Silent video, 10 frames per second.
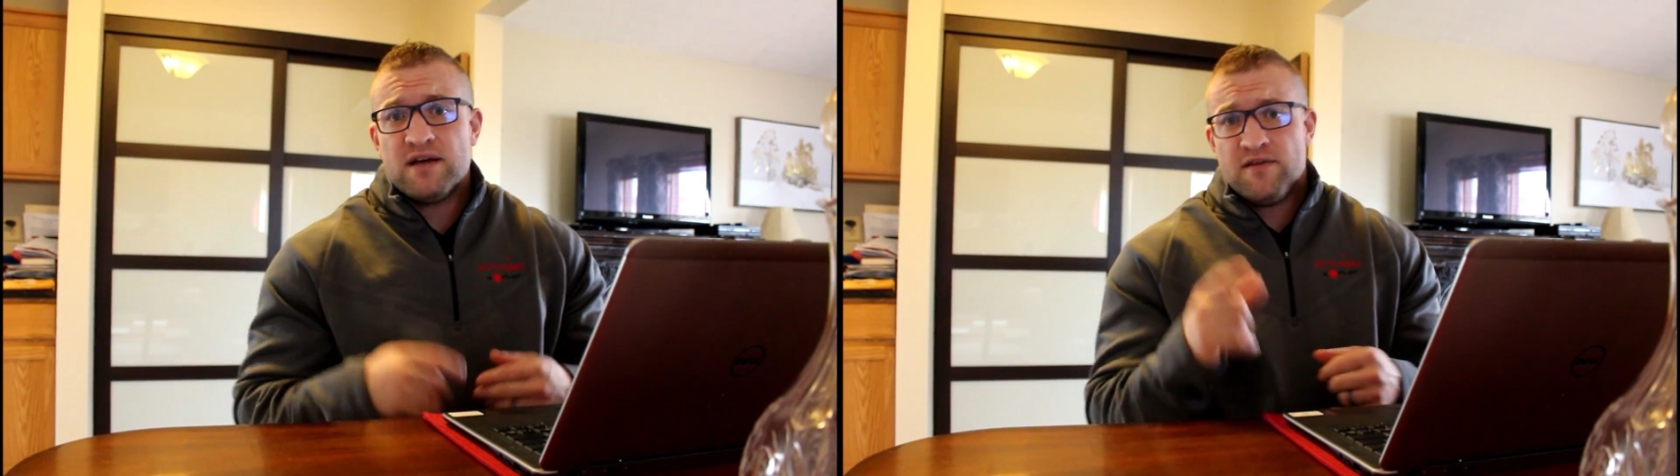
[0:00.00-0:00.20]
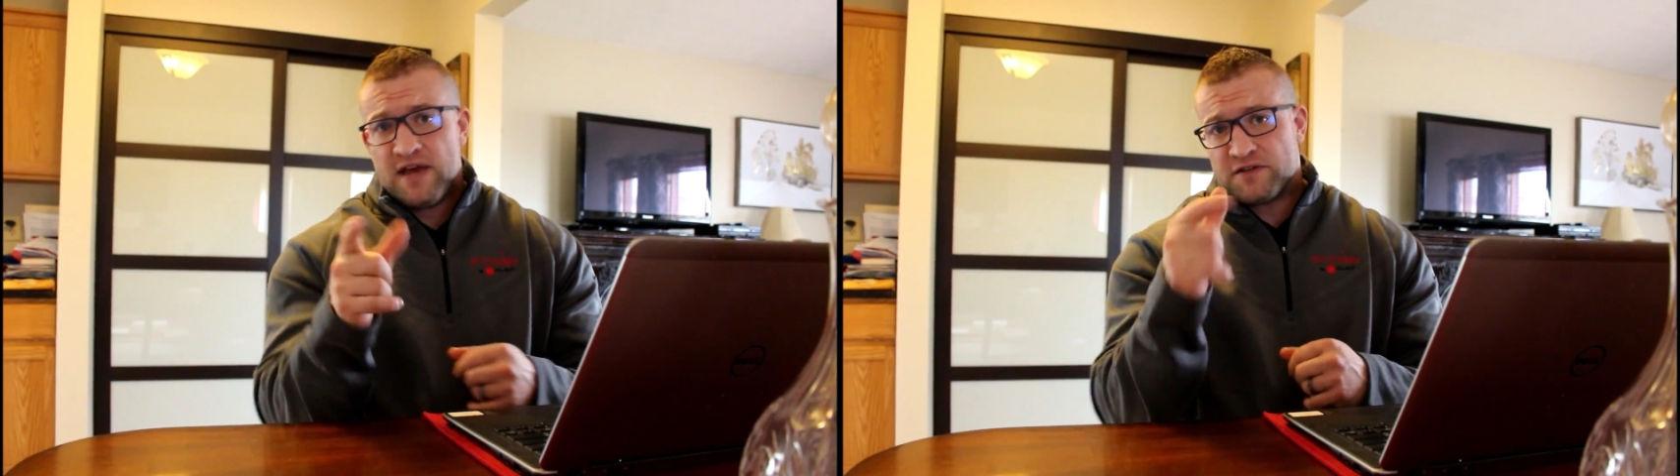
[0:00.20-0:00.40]

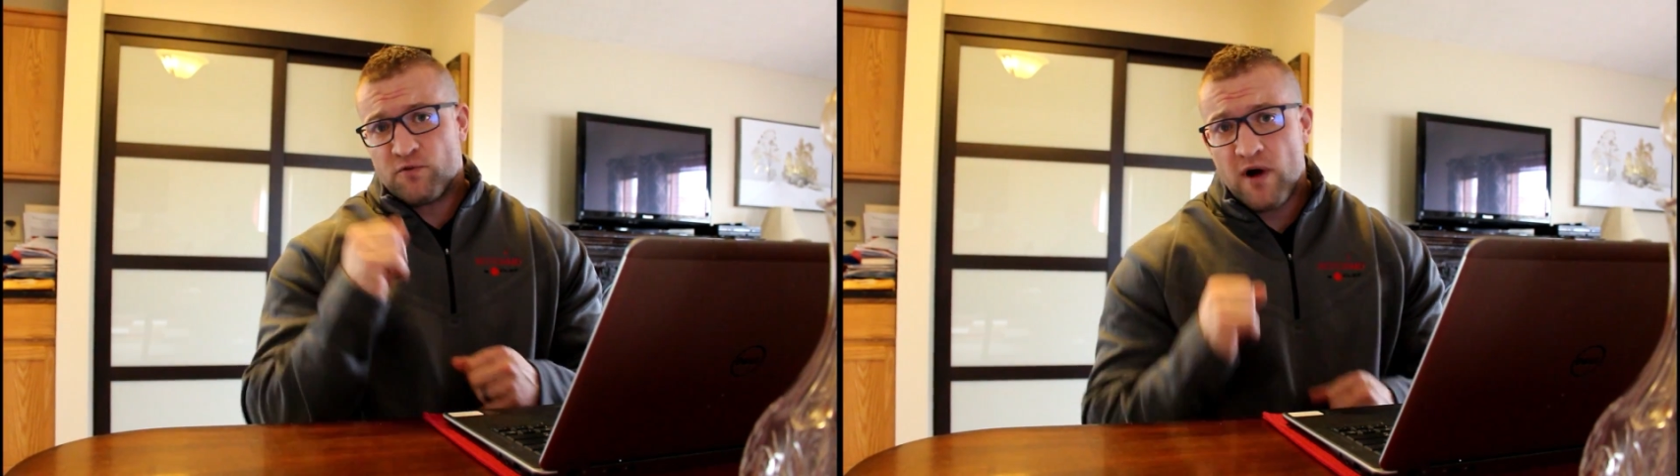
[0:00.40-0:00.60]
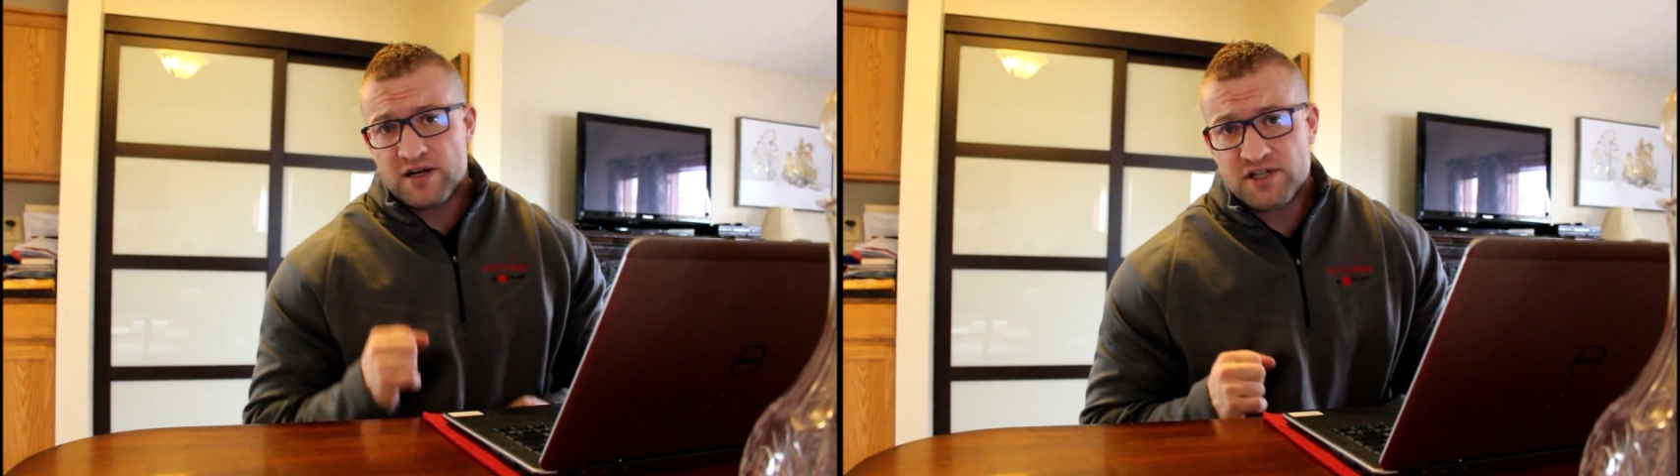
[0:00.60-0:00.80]
Thanks for
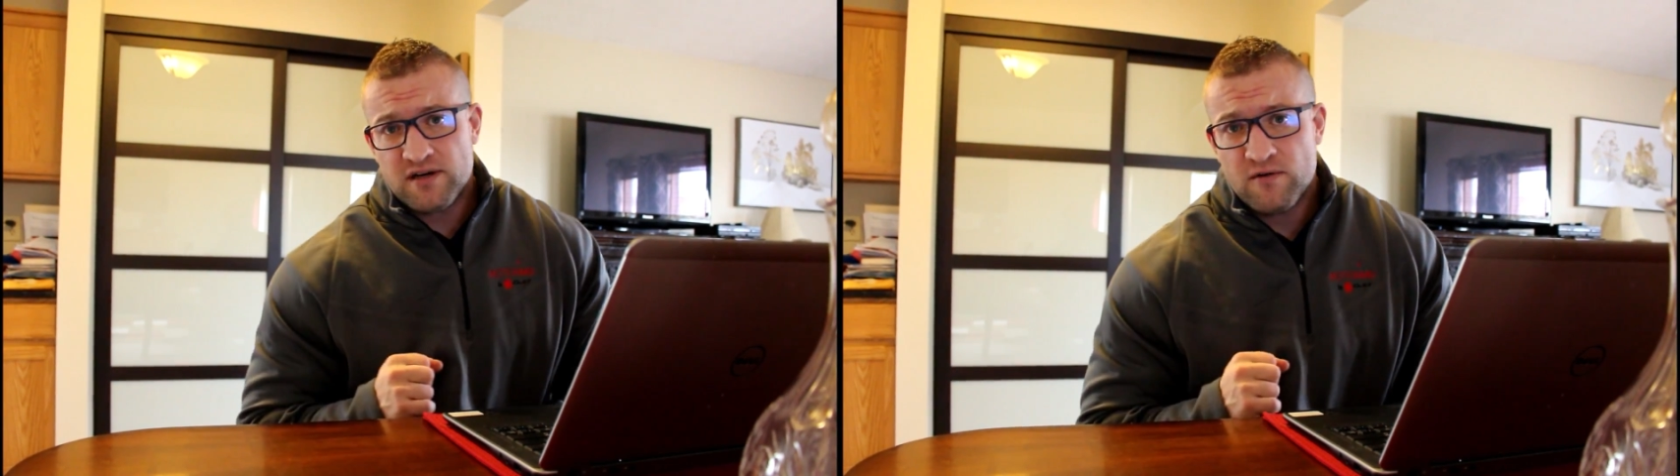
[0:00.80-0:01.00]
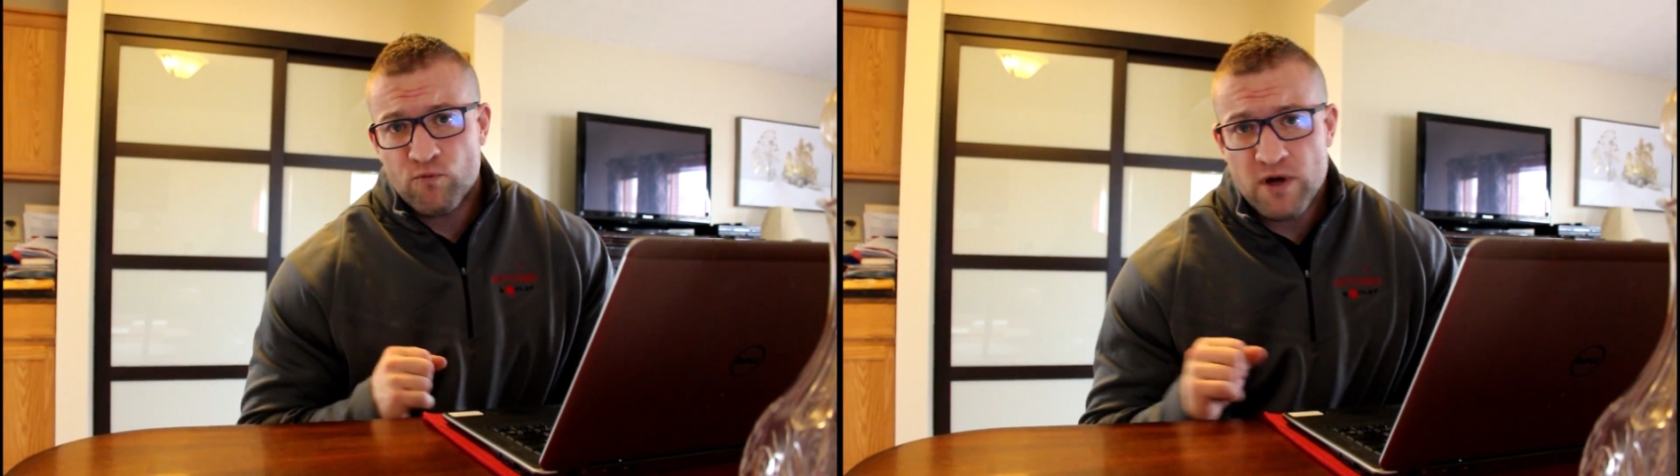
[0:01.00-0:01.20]

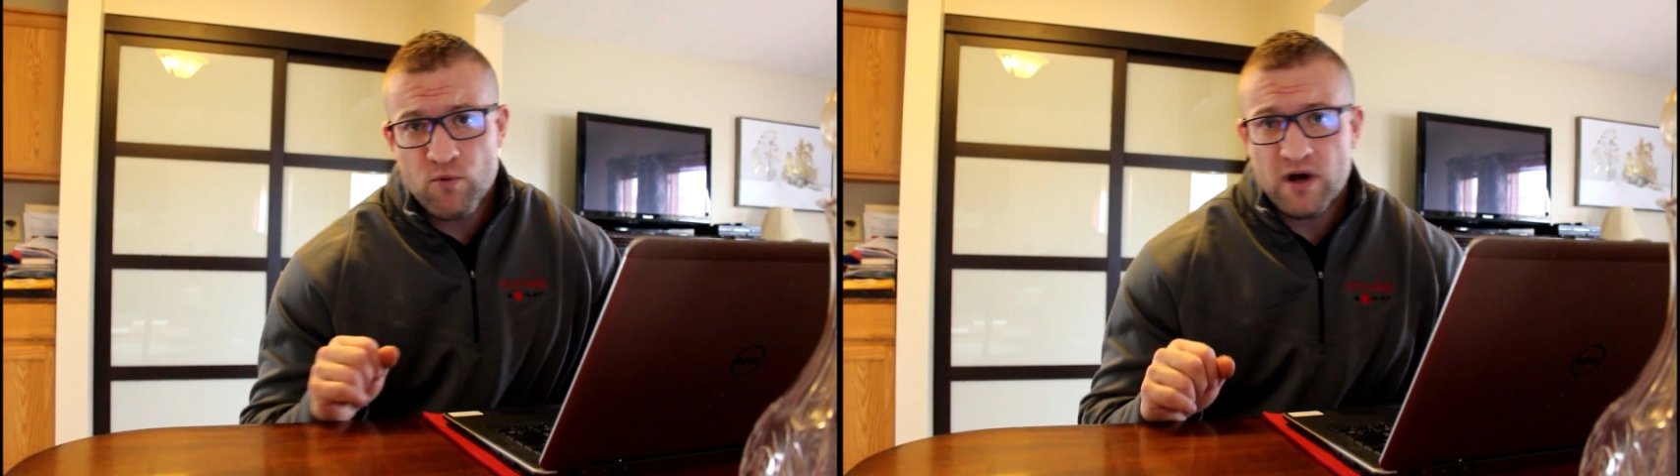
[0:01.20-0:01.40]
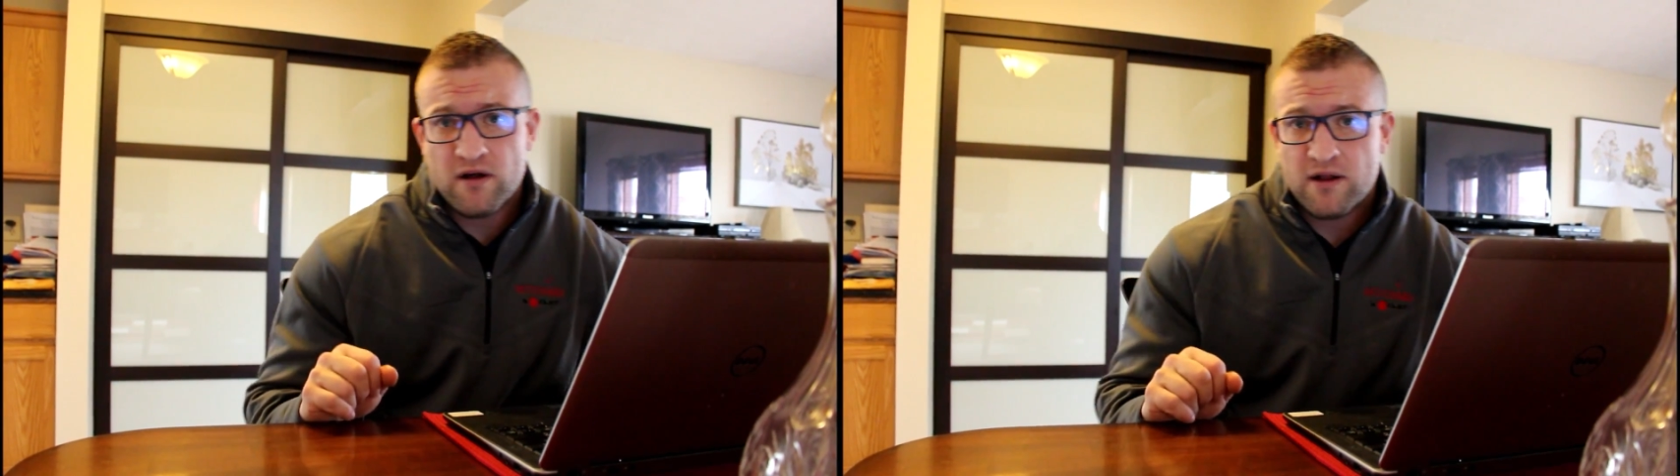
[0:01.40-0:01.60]
watching. We
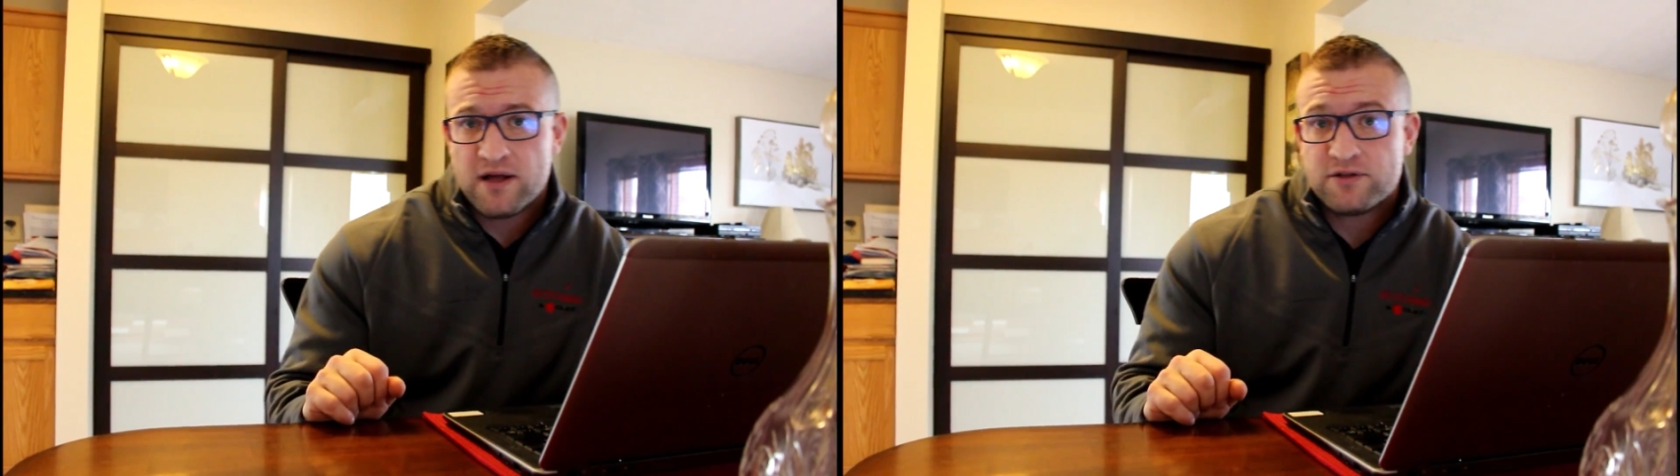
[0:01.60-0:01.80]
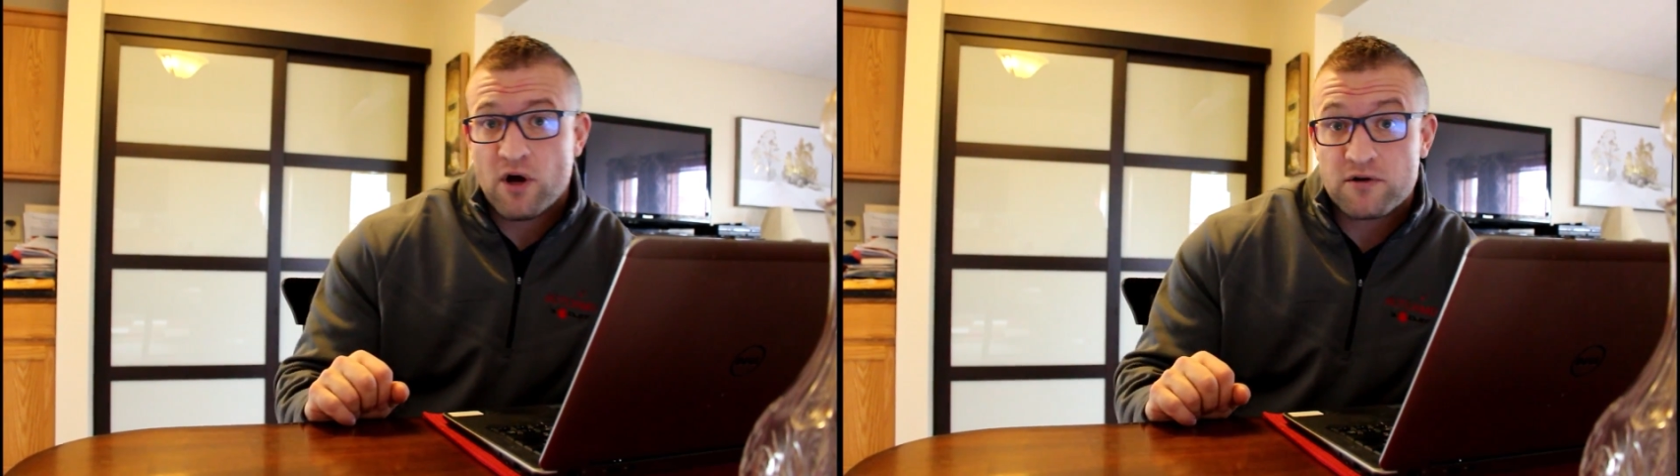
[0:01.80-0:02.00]

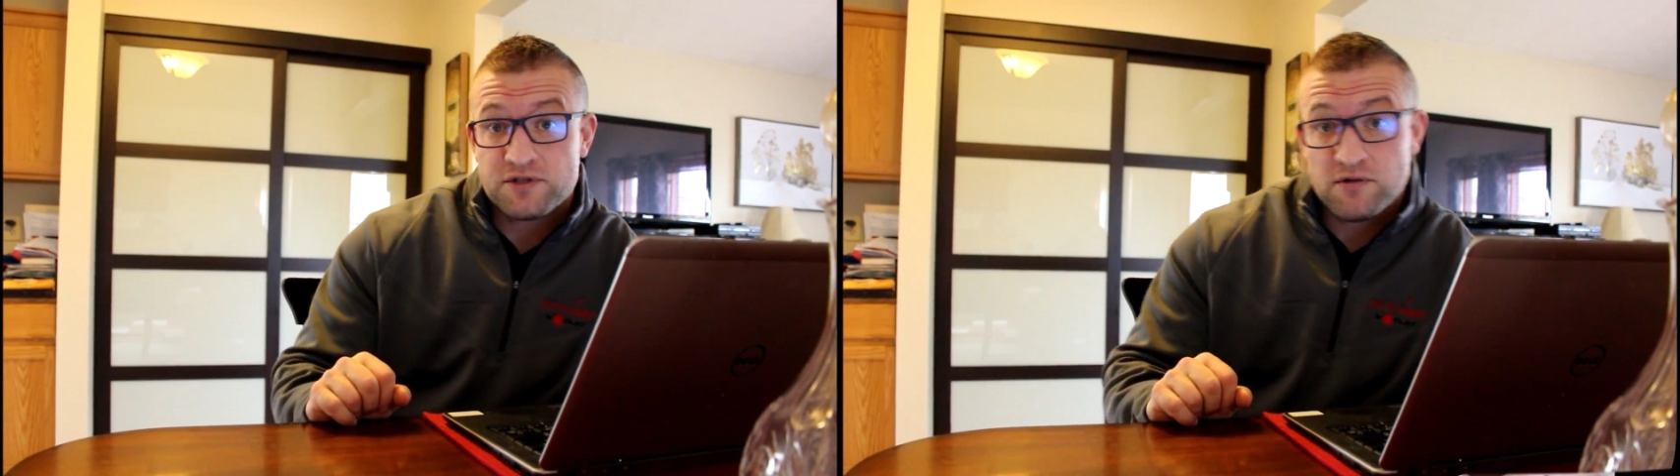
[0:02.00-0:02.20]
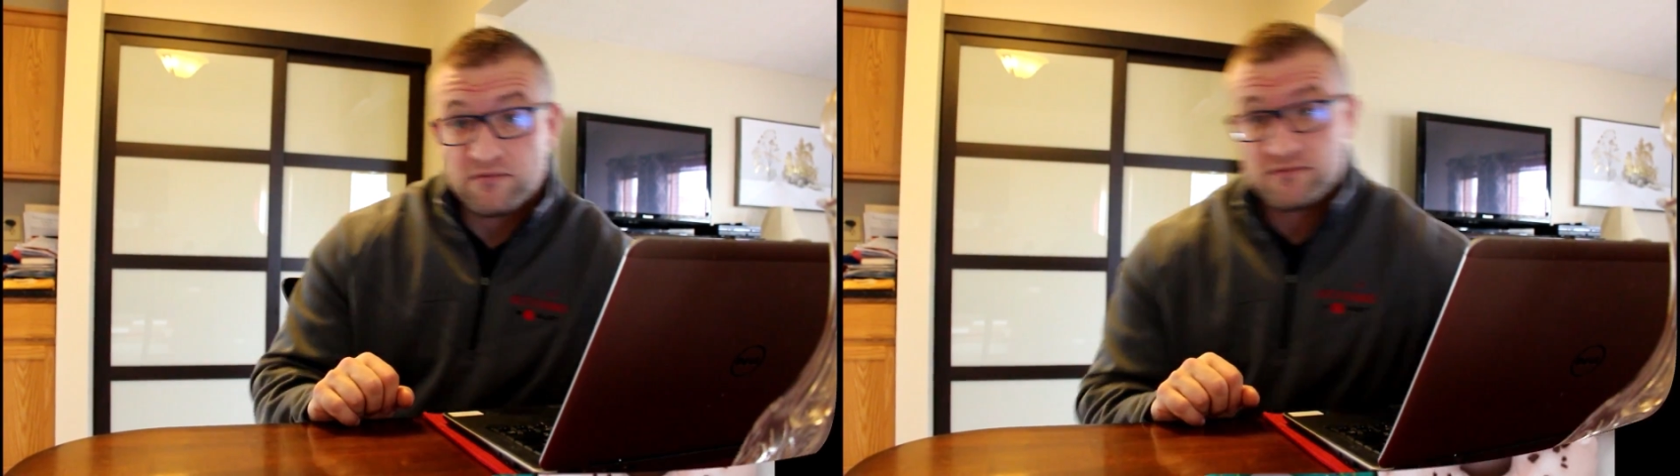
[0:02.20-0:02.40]
will talk
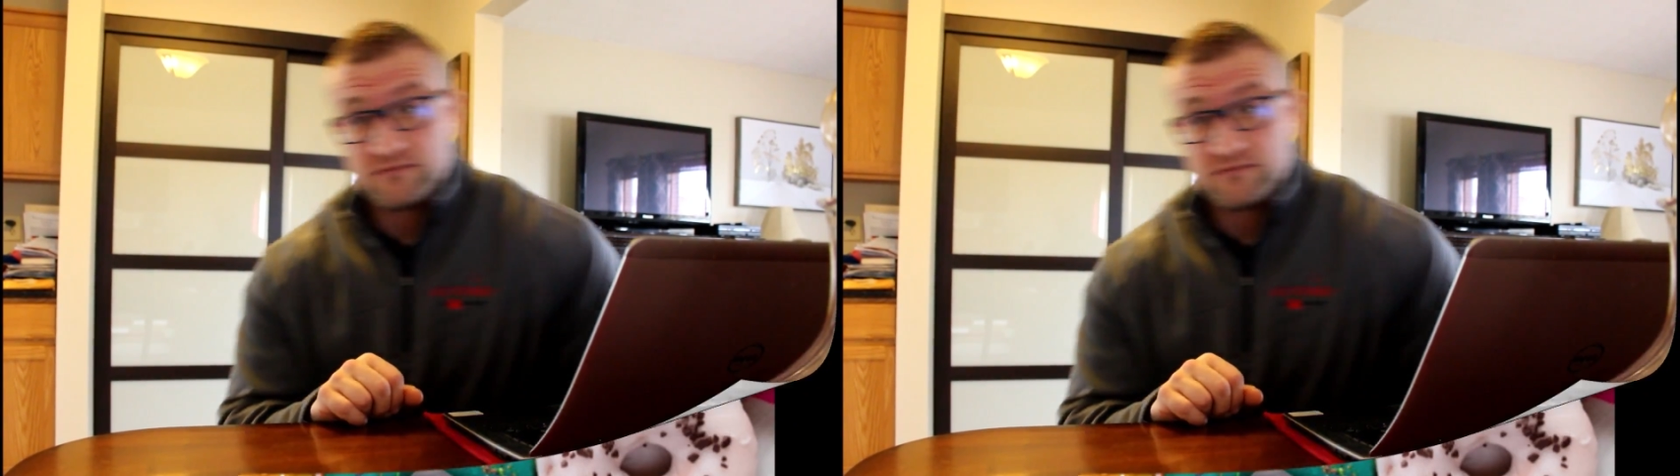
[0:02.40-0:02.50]
soon.